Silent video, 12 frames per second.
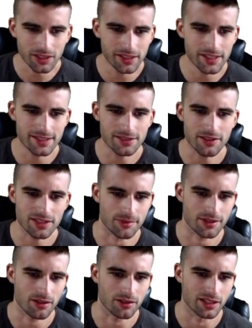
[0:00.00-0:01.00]
And he still has some
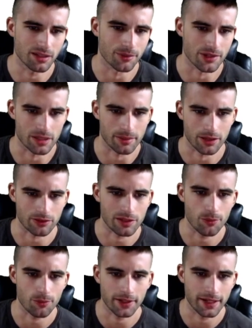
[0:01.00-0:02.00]
solid numbers. I mean, a
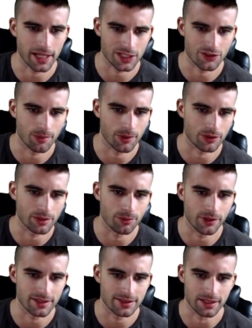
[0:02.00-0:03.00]
3.9 xFIP, a
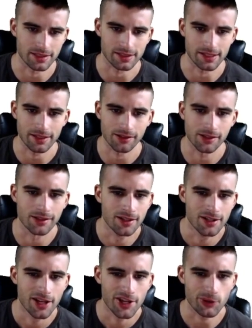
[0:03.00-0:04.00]
3.6 Sierra,
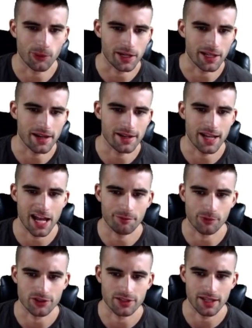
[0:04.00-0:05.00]

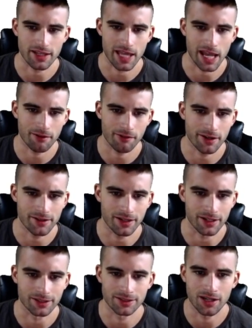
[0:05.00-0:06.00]
28.5% K rate, not
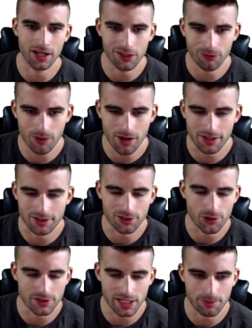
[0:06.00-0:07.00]
a ton of walks,
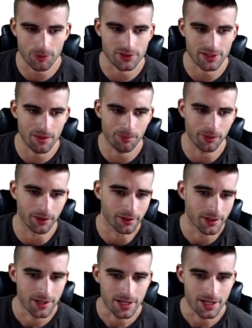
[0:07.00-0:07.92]
close to 8%, but at